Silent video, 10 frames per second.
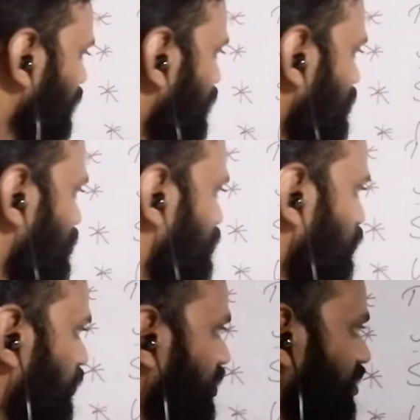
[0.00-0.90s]
Is it
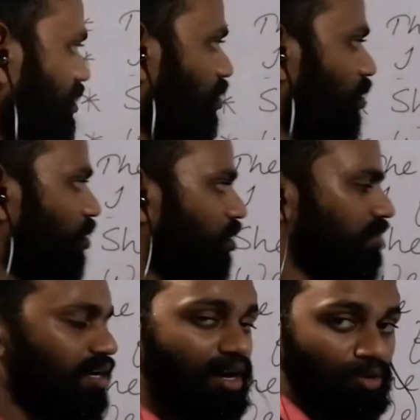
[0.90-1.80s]
we or
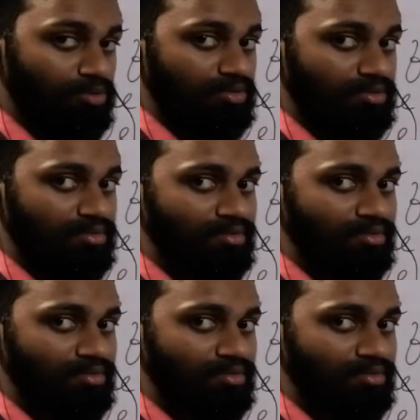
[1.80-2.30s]
the house?